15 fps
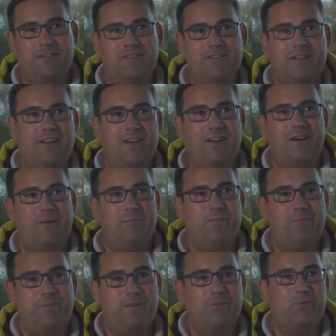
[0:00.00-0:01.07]
the tail up,
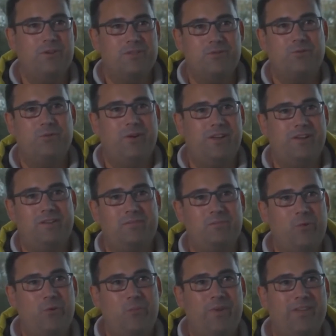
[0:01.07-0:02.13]
that was a great
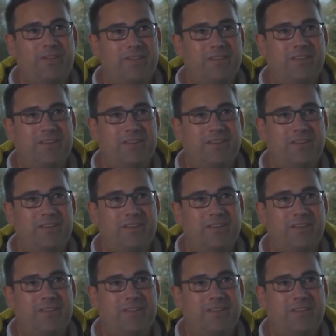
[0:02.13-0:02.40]
moment